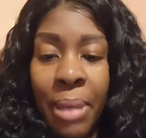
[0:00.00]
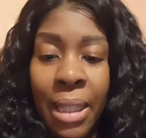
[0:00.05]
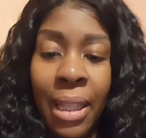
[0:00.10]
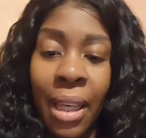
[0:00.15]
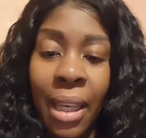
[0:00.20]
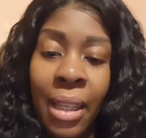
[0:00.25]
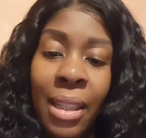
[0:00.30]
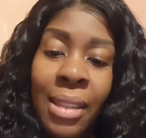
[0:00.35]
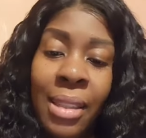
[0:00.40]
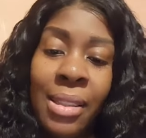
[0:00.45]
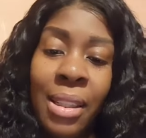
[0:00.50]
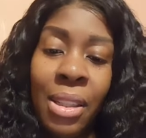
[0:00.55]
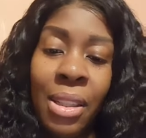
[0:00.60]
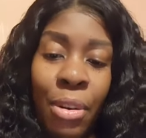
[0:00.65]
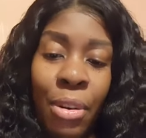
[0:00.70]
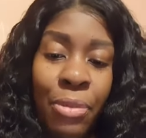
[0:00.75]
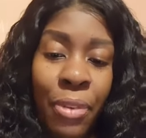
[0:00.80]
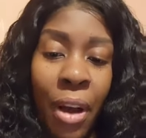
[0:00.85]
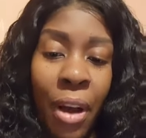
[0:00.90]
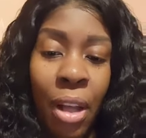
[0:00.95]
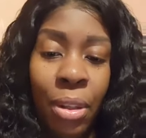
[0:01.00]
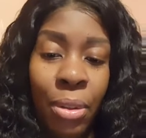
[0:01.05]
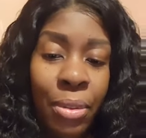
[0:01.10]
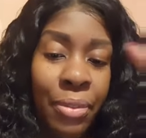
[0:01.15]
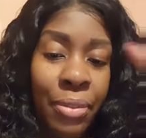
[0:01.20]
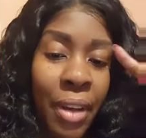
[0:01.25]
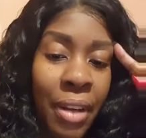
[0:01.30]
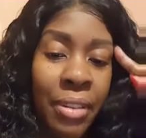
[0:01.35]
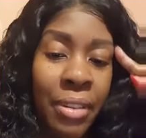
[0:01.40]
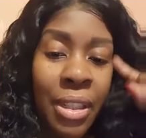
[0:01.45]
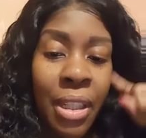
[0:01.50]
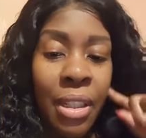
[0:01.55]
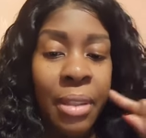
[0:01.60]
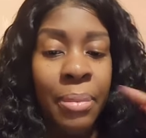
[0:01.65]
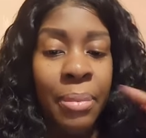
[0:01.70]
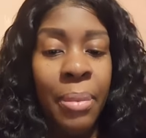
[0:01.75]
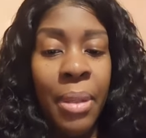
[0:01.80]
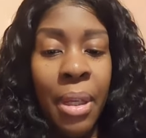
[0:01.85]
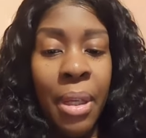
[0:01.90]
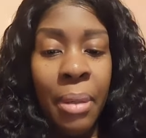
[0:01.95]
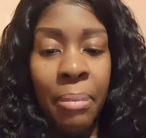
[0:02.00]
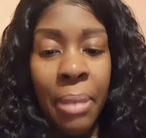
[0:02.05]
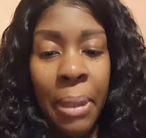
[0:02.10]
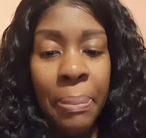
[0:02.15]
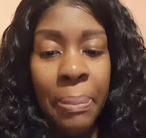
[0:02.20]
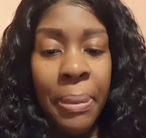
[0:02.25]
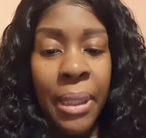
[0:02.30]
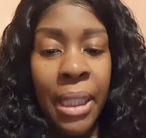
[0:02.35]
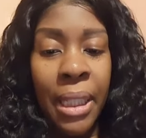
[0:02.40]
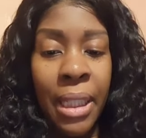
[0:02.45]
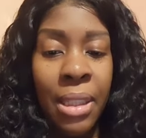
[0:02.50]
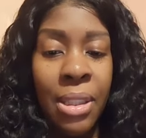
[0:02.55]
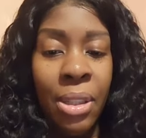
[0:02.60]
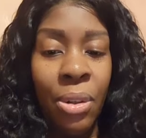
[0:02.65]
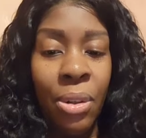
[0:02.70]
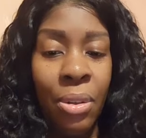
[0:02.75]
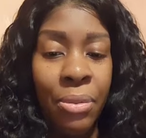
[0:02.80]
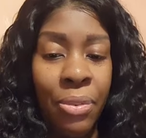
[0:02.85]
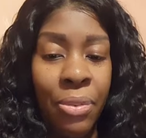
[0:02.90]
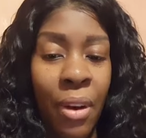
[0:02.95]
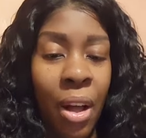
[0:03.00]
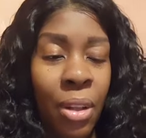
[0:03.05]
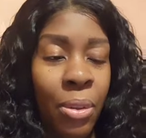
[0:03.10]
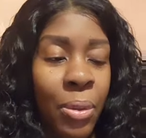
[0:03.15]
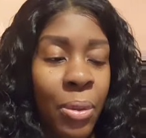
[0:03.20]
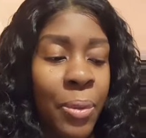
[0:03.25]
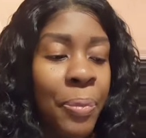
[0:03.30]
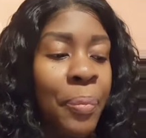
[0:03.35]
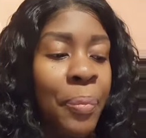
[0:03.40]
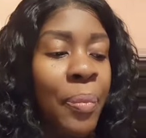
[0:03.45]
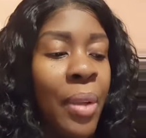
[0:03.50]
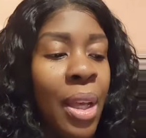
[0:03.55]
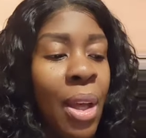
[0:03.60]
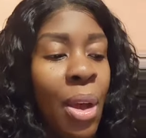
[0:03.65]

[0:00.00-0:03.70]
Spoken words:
Mette ED on followed. Very good. But put ED on followed.